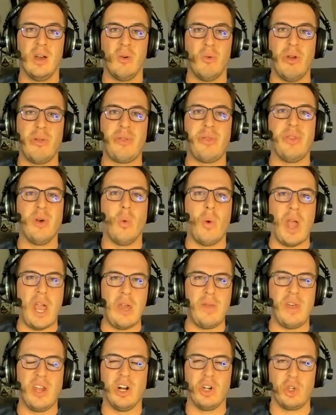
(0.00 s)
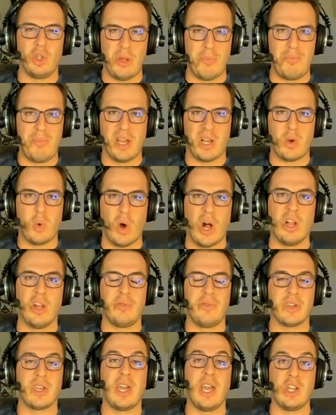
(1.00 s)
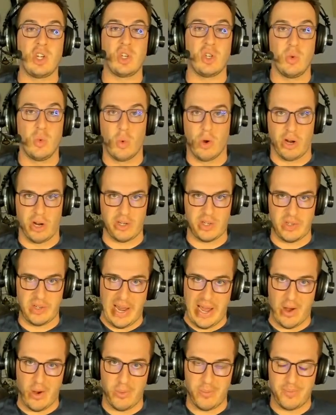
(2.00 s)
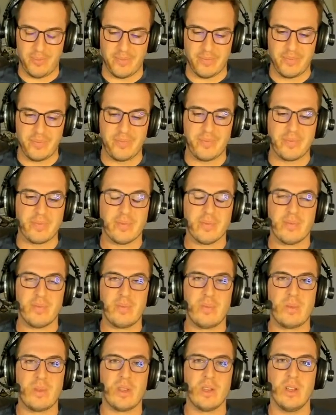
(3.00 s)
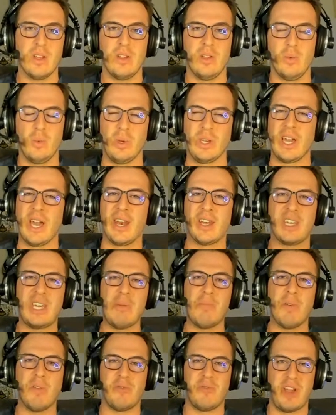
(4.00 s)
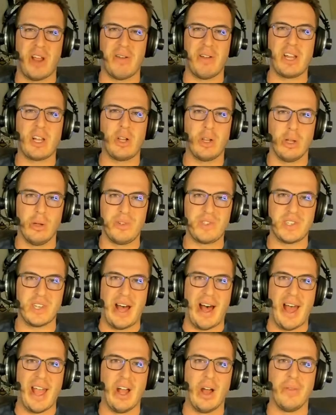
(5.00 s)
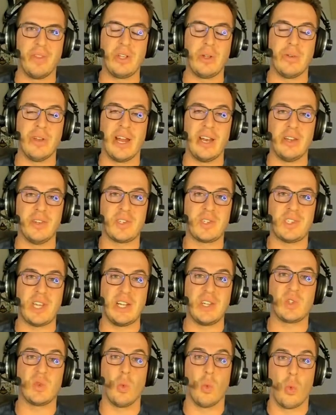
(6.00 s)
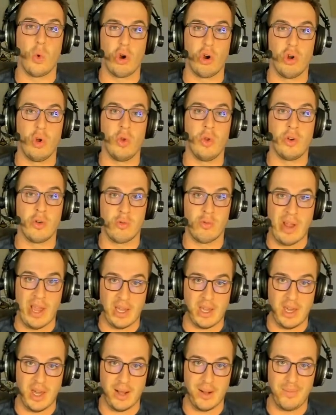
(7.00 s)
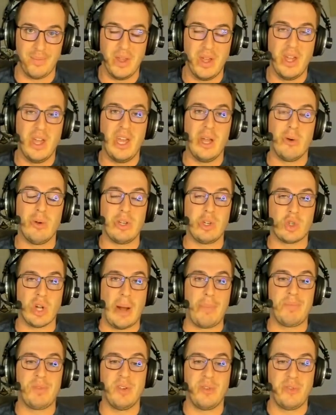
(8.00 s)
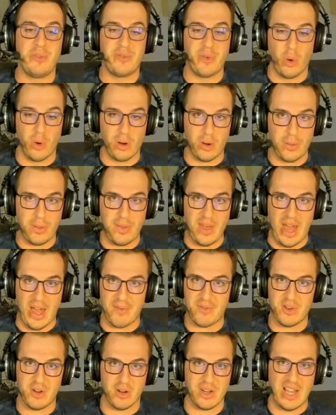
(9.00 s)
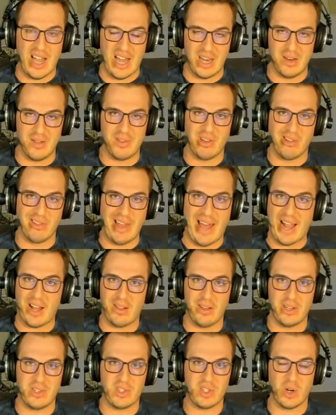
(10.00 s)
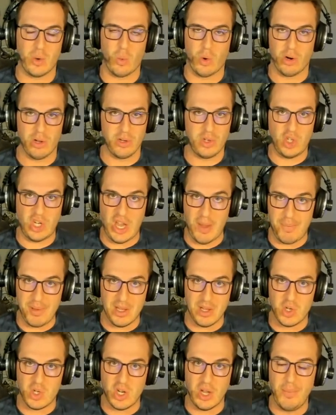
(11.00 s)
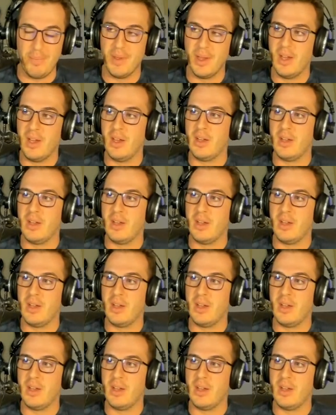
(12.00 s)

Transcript: with the way that Olympic qualification works now, we got to keep a very close eye on the United States world ranking. We dropped to 4th after kind of a lackluster world championship,